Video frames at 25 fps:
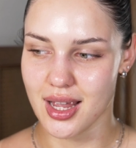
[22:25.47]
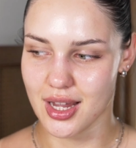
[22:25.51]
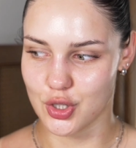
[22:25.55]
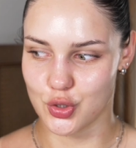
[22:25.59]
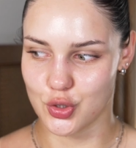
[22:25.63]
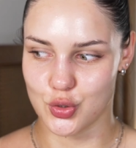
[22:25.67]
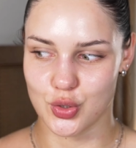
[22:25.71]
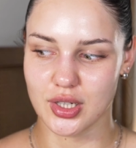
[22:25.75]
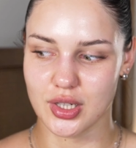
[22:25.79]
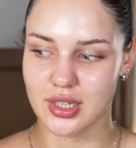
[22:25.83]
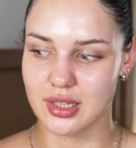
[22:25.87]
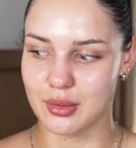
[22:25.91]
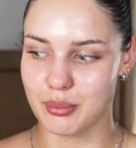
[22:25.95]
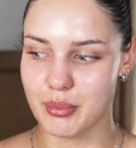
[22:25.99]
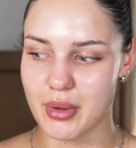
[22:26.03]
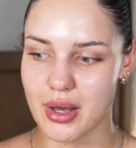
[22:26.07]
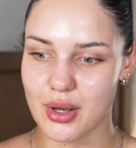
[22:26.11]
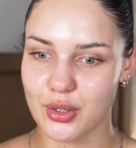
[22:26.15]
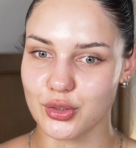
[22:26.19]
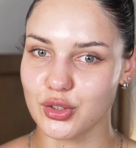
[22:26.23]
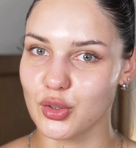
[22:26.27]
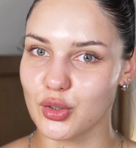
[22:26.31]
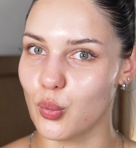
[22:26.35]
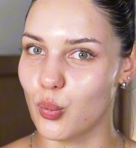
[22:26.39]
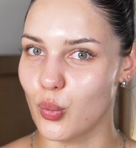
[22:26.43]
Drink
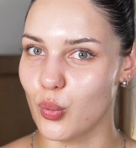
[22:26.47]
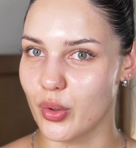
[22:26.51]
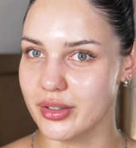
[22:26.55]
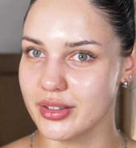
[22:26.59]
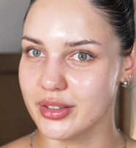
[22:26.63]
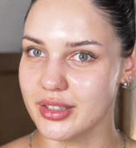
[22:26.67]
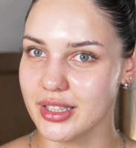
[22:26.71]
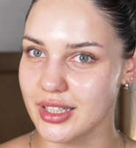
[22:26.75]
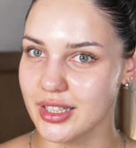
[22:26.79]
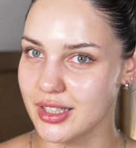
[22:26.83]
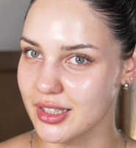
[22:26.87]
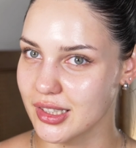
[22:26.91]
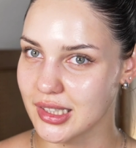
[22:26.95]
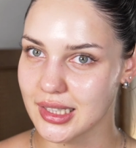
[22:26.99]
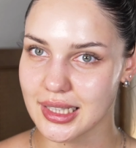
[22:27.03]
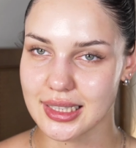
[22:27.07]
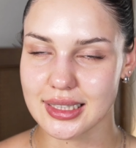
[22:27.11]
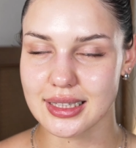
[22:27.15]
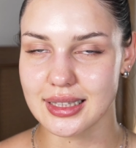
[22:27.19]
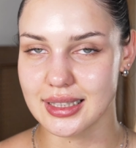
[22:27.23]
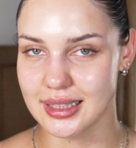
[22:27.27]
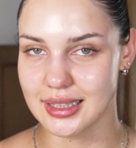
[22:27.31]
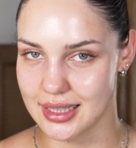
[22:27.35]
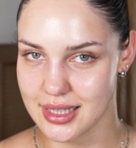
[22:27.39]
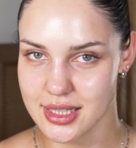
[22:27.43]
about 1 liter
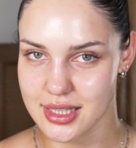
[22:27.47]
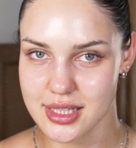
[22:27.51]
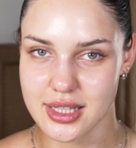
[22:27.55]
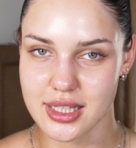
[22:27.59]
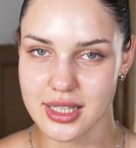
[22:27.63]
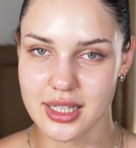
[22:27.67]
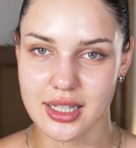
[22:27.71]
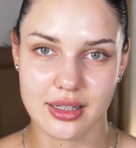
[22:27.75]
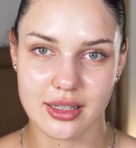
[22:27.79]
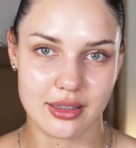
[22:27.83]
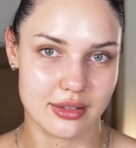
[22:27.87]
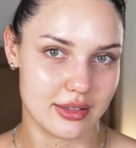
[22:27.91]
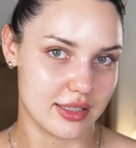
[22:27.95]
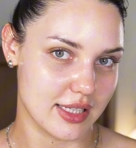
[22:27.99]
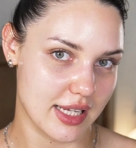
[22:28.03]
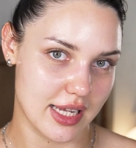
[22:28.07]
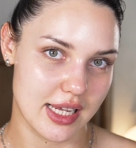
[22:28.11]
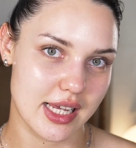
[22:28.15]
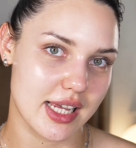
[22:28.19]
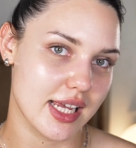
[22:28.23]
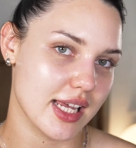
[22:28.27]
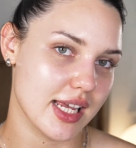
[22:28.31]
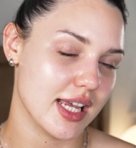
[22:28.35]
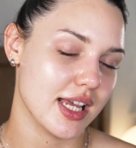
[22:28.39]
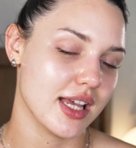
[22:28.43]
at least a
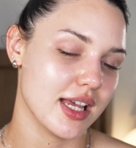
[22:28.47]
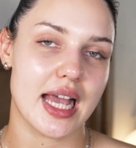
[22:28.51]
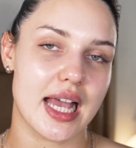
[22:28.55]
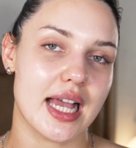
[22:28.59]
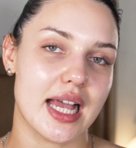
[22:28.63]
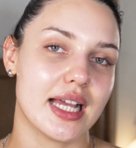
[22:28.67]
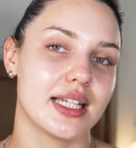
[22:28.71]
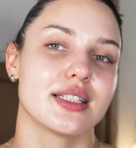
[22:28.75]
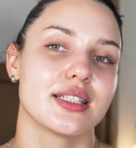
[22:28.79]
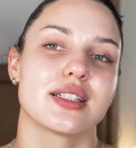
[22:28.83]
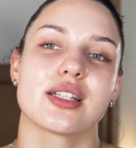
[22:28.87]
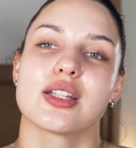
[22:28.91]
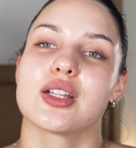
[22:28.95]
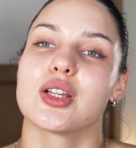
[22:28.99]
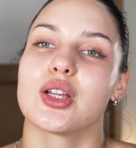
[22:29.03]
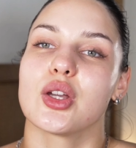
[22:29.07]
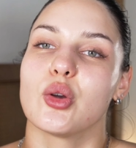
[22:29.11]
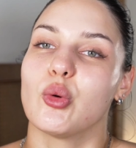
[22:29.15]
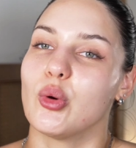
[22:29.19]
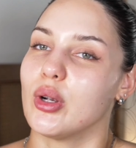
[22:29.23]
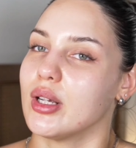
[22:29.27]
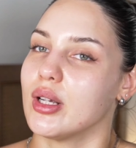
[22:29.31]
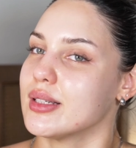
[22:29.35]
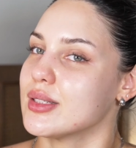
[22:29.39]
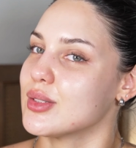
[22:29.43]
day, and it
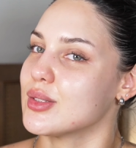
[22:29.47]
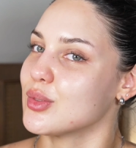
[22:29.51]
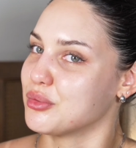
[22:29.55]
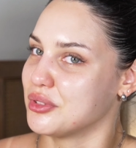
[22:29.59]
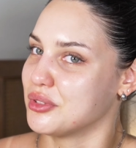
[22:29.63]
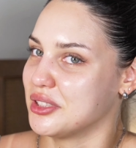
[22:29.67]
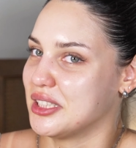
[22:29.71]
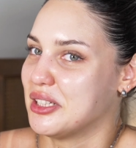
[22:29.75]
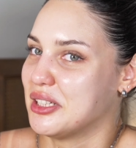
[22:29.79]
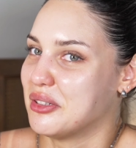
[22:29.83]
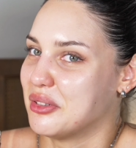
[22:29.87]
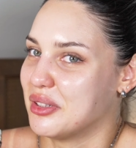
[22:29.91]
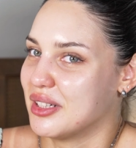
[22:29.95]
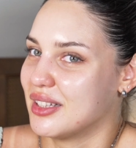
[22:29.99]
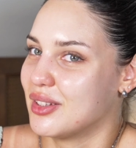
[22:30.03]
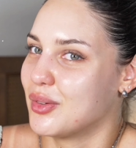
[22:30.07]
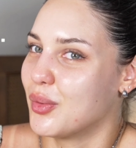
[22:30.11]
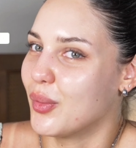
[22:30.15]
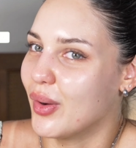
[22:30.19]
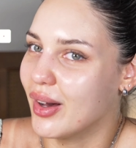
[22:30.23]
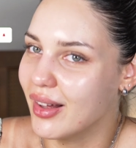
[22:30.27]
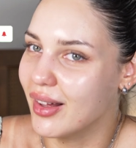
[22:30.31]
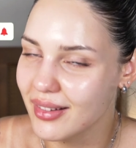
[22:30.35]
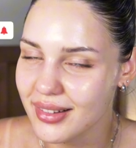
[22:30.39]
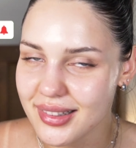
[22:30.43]
works really
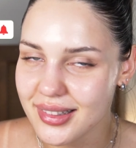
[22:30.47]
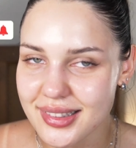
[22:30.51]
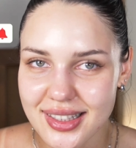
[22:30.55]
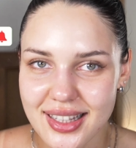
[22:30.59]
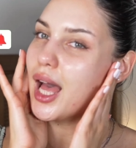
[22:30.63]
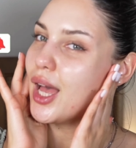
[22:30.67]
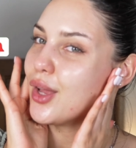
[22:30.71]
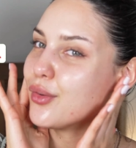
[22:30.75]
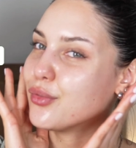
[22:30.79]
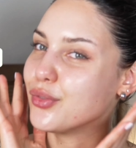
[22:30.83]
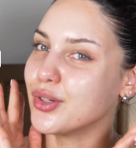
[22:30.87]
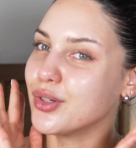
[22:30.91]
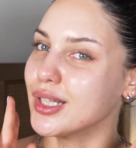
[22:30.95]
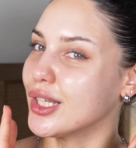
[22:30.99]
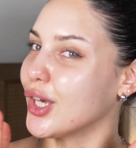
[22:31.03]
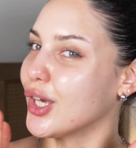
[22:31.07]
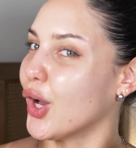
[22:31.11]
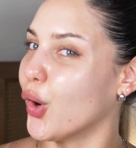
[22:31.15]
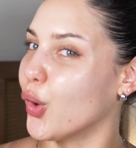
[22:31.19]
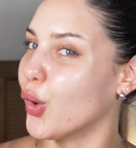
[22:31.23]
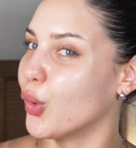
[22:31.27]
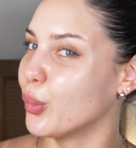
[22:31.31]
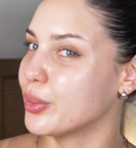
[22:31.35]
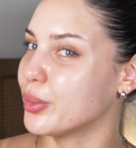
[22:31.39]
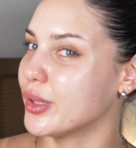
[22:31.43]
well. I really
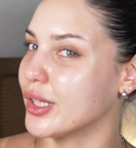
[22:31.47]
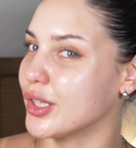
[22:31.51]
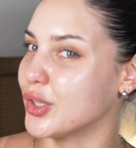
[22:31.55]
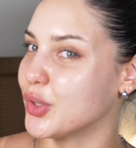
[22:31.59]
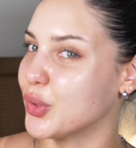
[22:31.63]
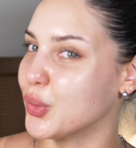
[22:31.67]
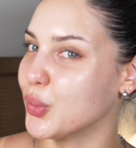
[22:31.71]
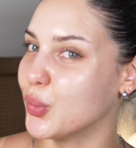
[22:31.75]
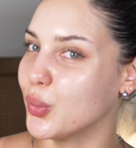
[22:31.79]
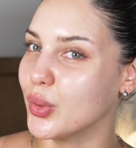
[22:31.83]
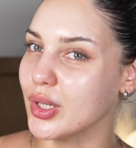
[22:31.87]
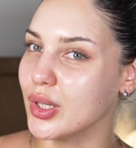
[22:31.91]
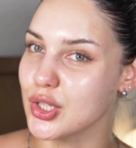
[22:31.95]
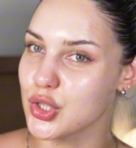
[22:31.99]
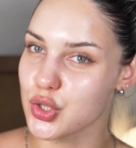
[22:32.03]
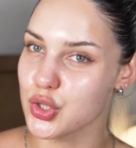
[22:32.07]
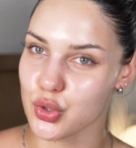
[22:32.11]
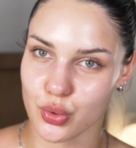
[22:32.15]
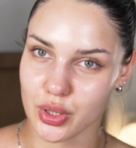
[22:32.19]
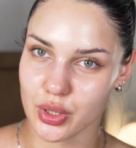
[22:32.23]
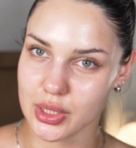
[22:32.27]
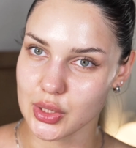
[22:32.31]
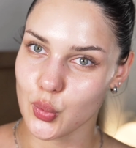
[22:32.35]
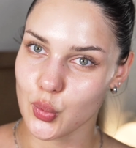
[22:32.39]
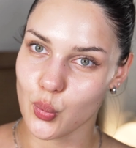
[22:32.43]
hope that you
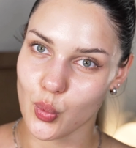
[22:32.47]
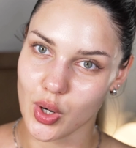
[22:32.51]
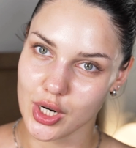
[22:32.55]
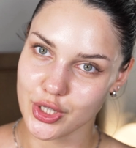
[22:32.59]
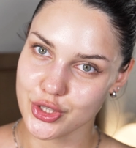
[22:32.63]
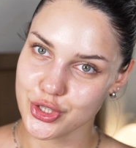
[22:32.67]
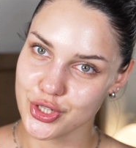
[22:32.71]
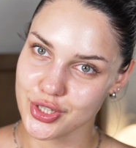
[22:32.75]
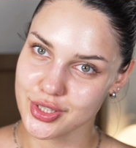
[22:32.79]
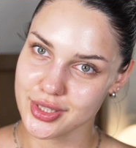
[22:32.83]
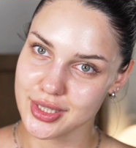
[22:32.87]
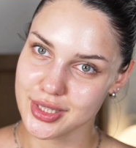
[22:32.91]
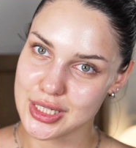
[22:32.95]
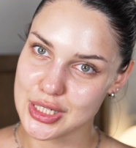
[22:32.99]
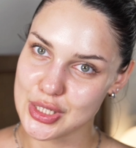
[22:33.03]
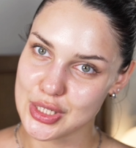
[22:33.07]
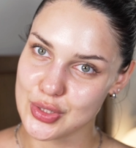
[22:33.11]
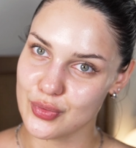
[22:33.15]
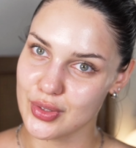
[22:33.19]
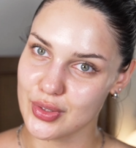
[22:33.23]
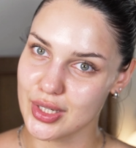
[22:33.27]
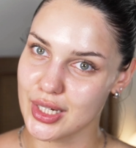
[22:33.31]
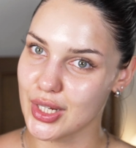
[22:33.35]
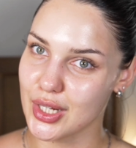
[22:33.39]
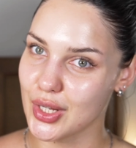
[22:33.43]
enjoyed watching this
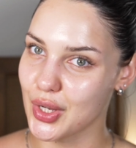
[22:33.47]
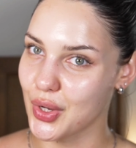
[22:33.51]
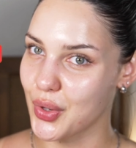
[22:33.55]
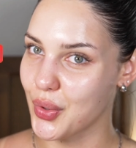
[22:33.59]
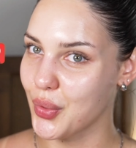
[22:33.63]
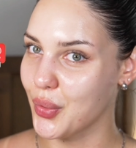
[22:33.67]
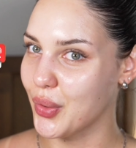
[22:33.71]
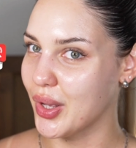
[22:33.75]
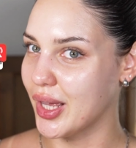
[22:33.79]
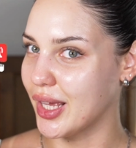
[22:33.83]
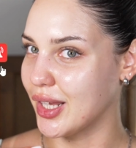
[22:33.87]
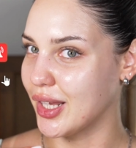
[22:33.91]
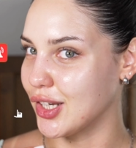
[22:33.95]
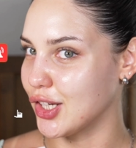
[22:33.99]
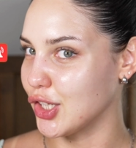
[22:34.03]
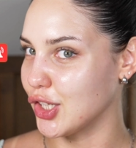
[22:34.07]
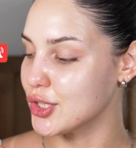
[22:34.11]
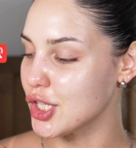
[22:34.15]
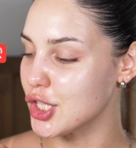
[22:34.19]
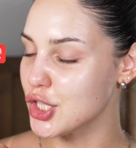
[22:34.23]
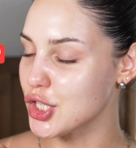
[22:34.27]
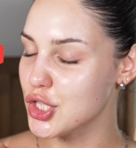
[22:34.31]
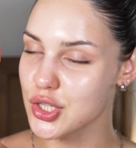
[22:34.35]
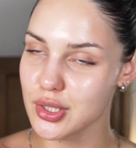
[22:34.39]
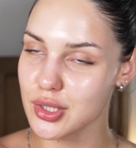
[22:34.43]
video and
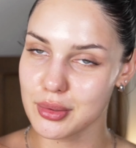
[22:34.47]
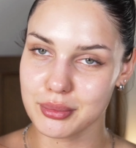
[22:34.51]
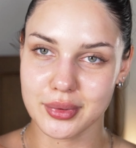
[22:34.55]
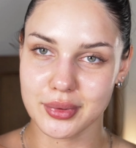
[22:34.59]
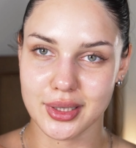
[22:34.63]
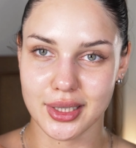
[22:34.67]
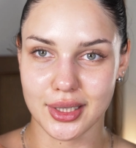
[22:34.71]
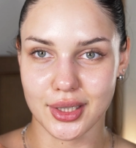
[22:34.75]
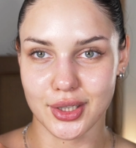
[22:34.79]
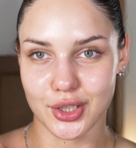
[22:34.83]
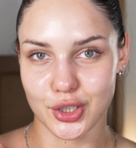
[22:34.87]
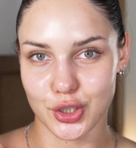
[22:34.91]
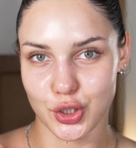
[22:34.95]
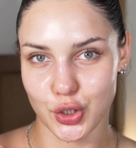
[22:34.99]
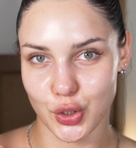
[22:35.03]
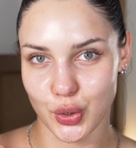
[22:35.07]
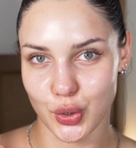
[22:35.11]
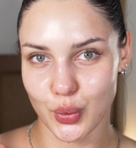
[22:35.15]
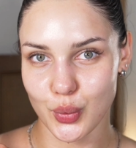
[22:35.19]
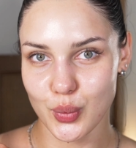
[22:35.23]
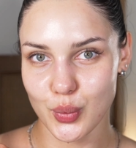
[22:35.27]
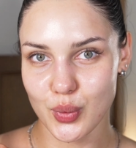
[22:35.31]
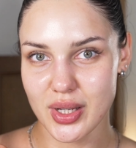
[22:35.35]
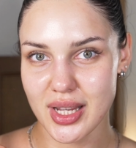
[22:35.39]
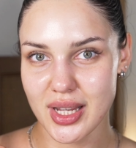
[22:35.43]
something
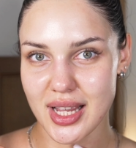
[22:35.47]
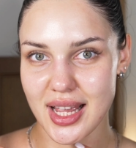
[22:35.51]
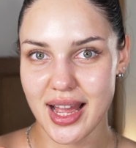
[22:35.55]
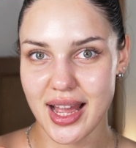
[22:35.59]
new.